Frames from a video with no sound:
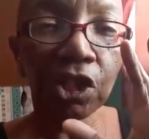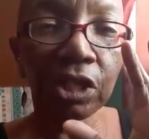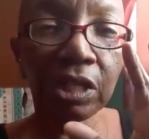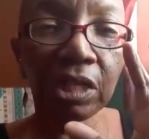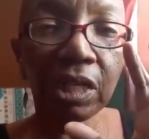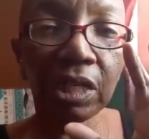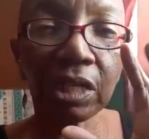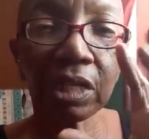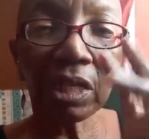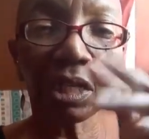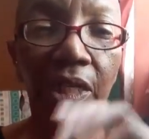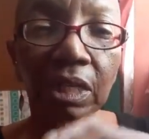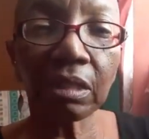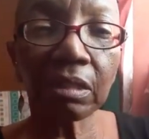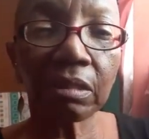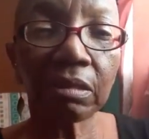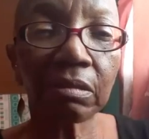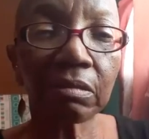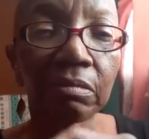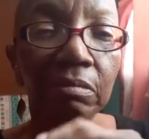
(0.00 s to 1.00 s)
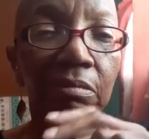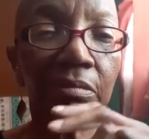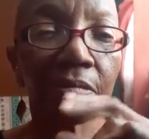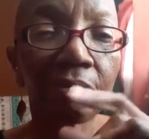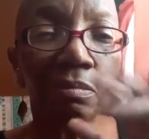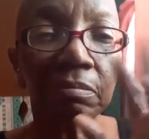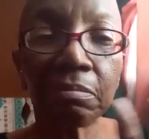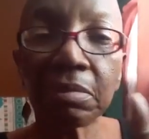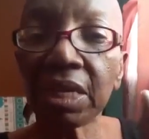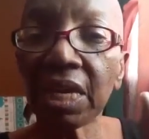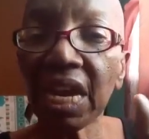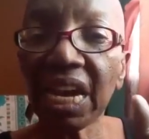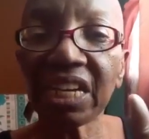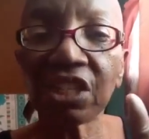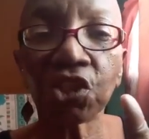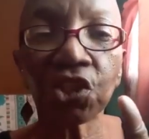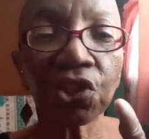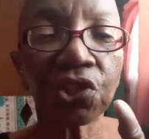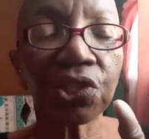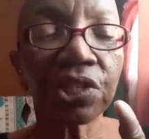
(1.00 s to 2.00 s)
it journaling.
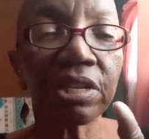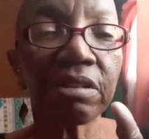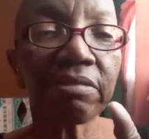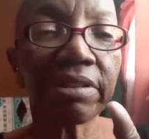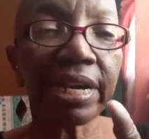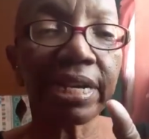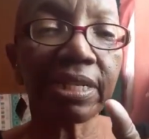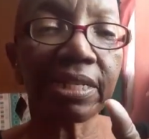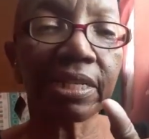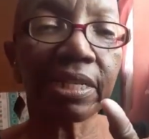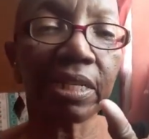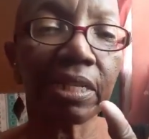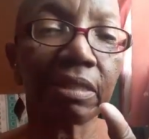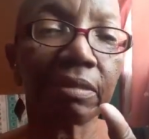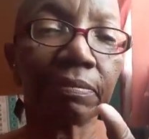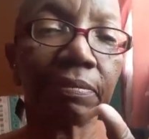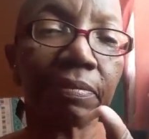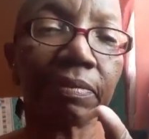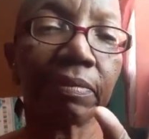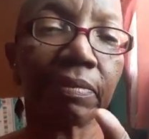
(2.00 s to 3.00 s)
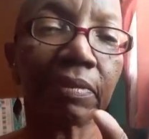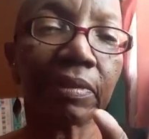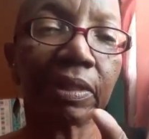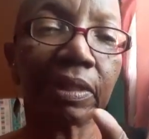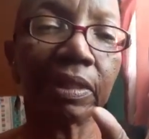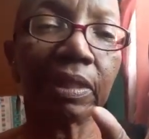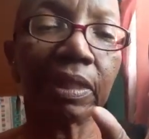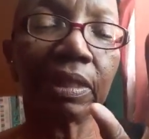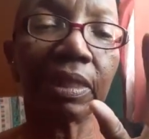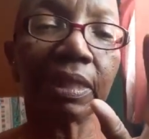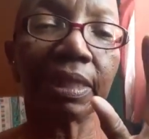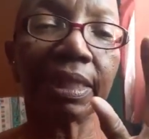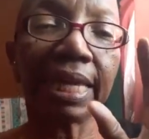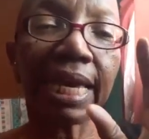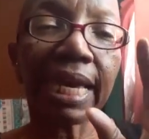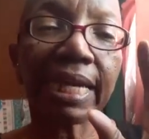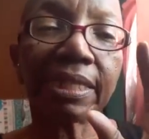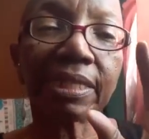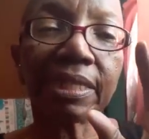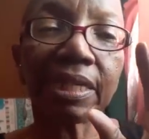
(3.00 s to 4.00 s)
Me, I just say writing.
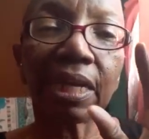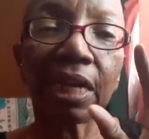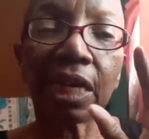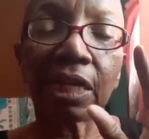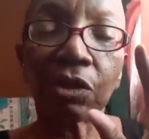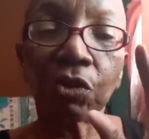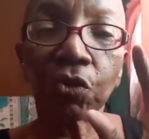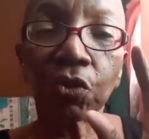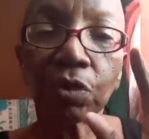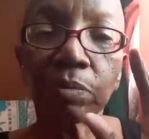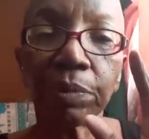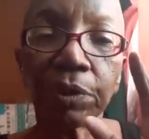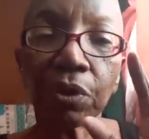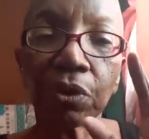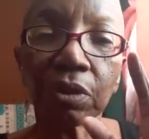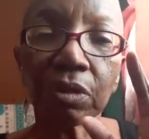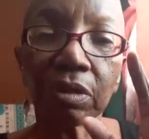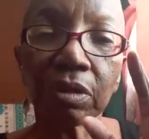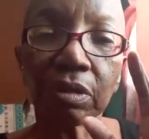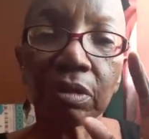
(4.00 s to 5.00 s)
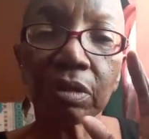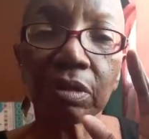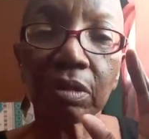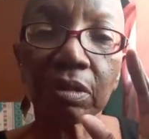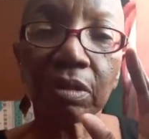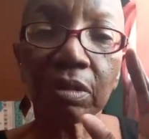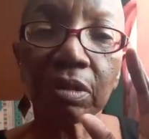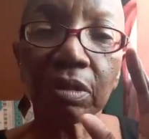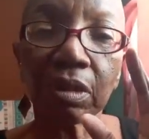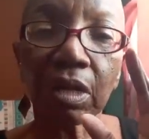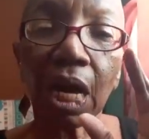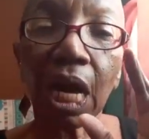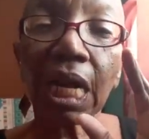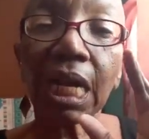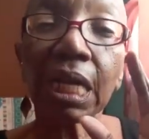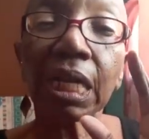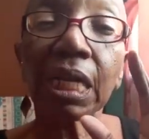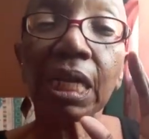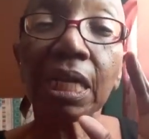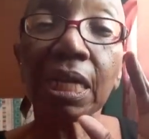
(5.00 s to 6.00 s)
Get a notebook,
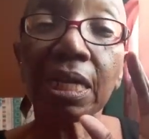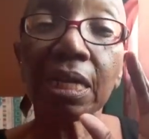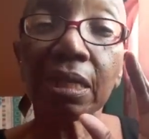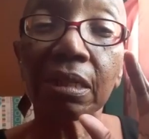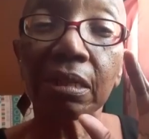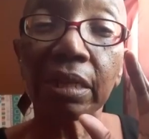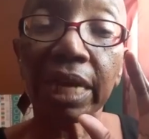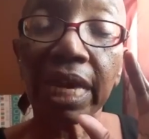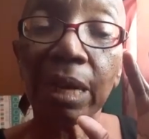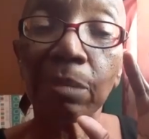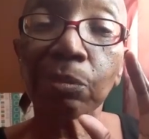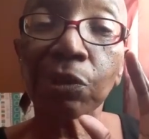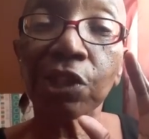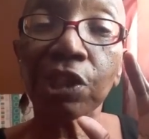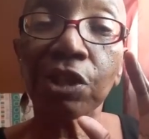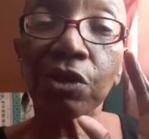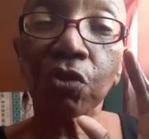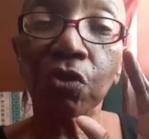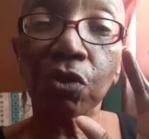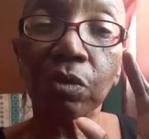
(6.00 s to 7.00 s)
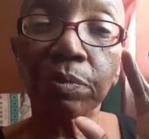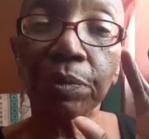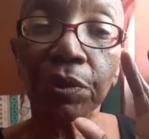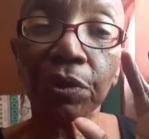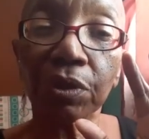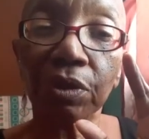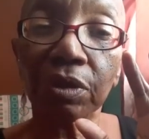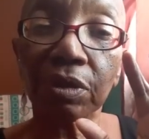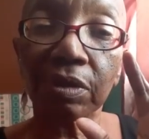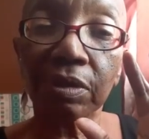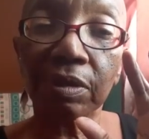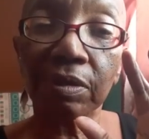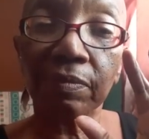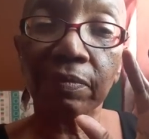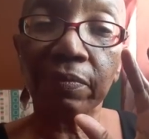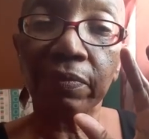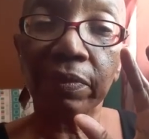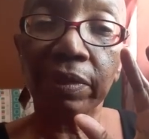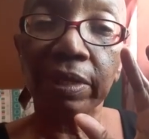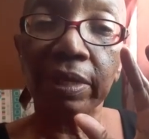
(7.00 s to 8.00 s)
a clean, empty notebook.
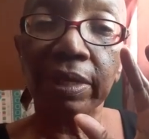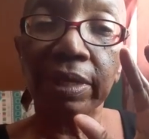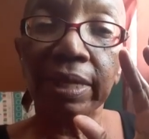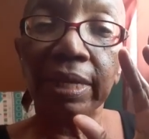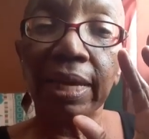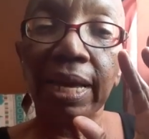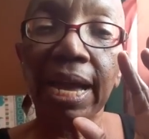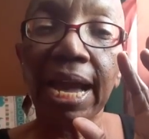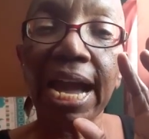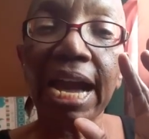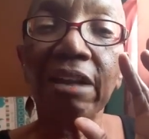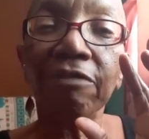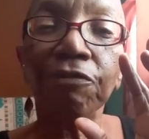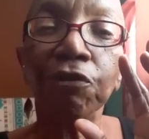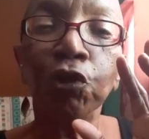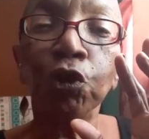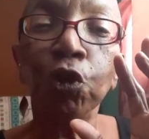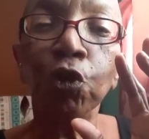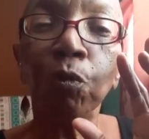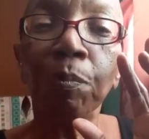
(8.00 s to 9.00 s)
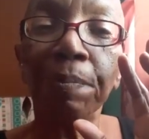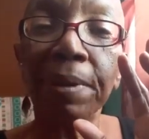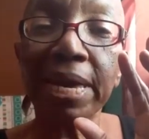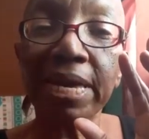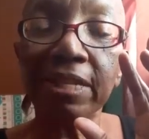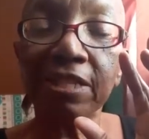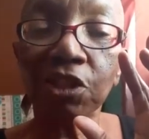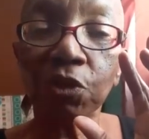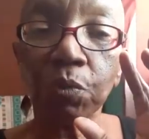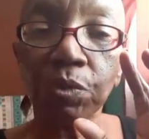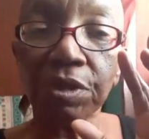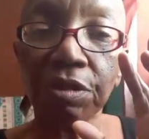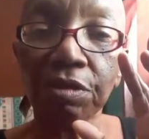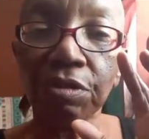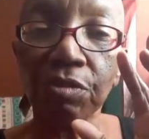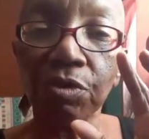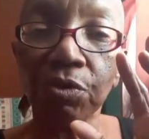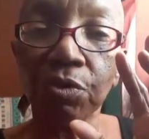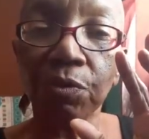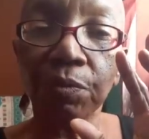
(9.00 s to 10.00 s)
Have 2 pens
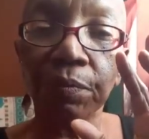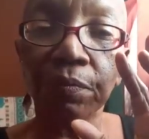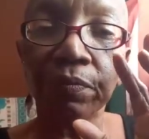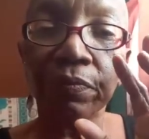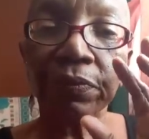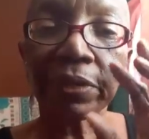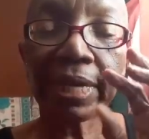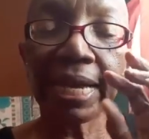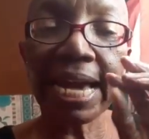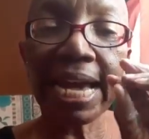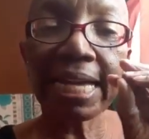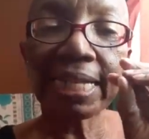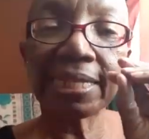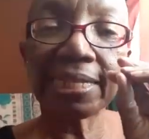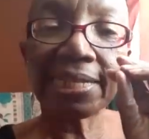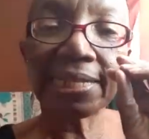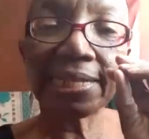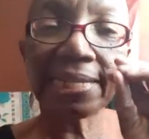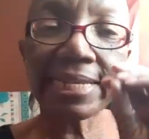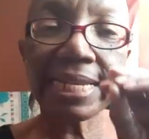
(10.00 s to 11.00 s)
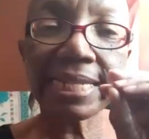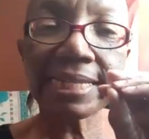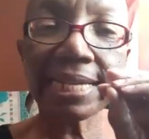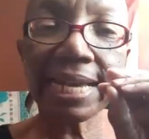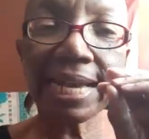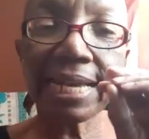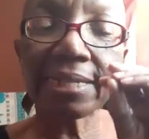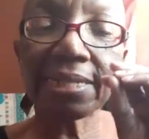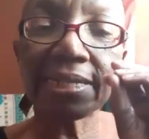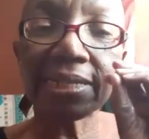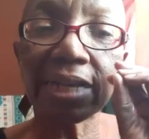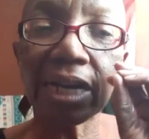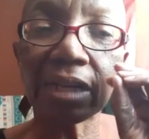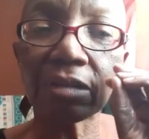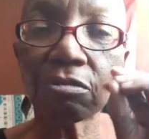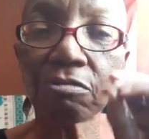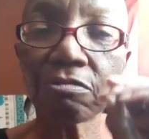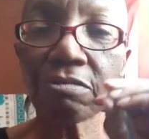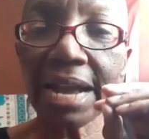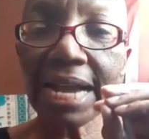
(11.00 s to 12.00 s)
with you and sit and
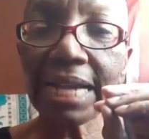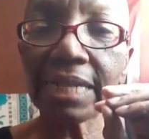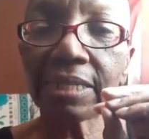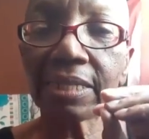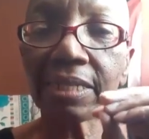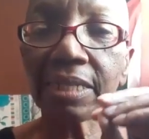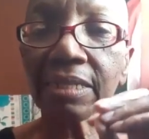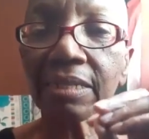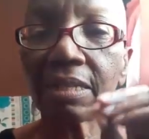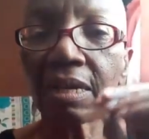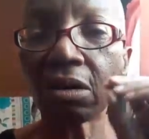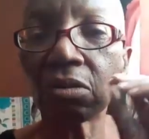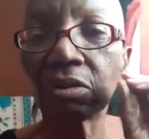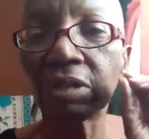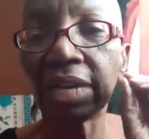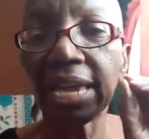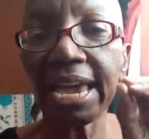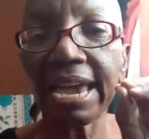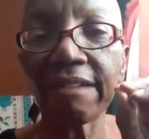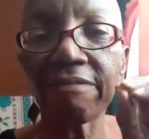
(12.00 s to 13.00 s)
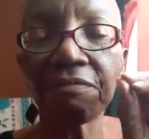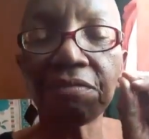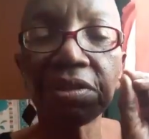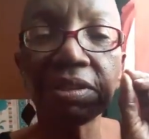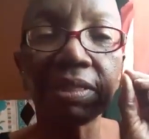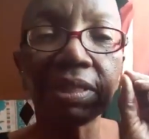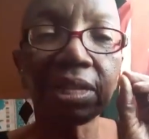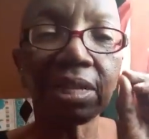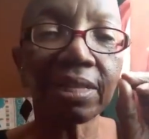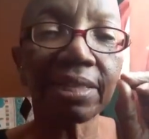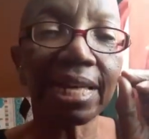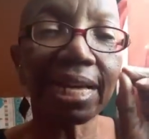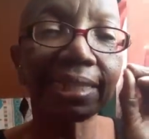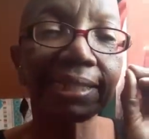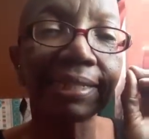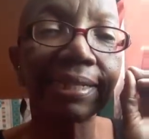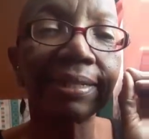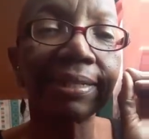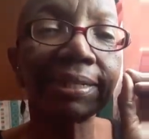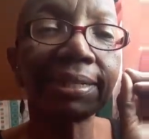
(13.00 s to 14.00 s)
start writing down everything
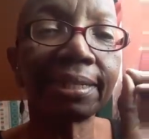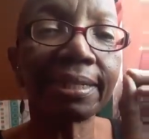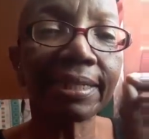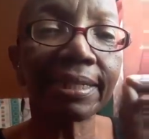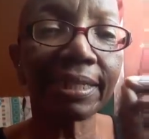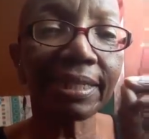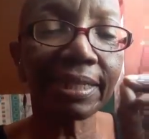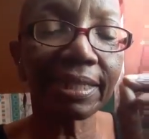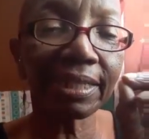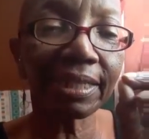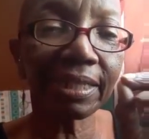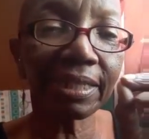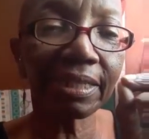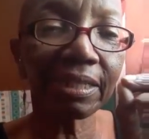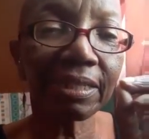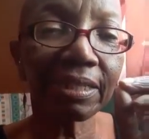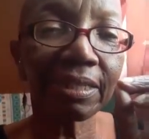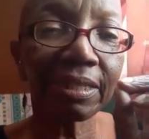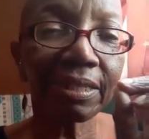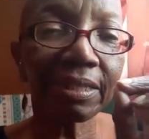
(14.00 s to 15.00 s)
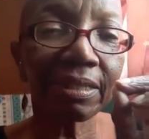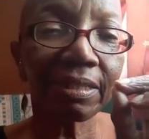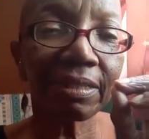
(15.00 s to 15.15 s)
that occurred,